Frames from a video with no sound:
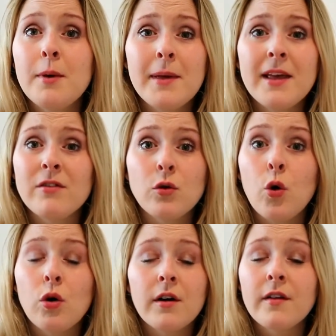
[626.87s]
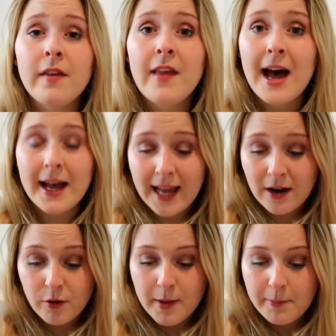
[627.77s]
maybe even longer than that, I
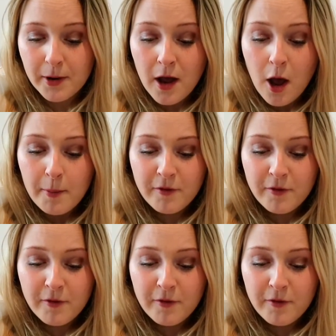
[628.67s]
can't remember,